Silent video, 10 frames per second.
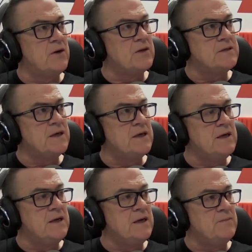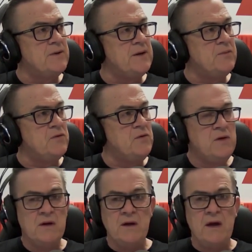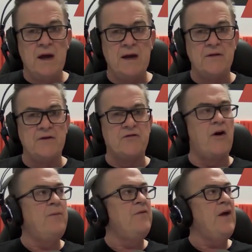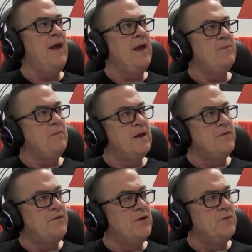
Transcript: policy and Indian people, and at the drop of a hat, Meng